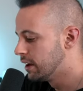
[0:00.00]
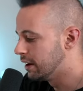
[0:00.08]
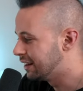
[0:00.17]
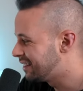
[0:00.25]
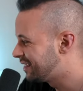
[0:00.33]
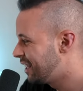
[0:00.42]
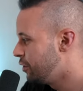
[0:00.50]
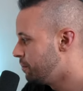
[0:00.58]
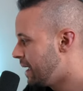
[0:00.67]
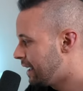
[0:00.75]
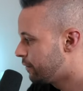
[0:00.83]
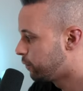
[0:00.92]
And let's say you
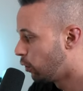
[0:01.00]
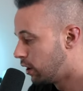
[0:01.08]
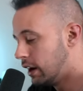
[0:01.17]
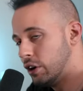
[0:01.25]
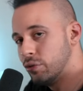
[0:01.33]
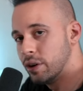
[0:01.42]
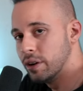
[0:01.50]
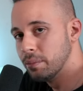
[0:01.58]
make 400,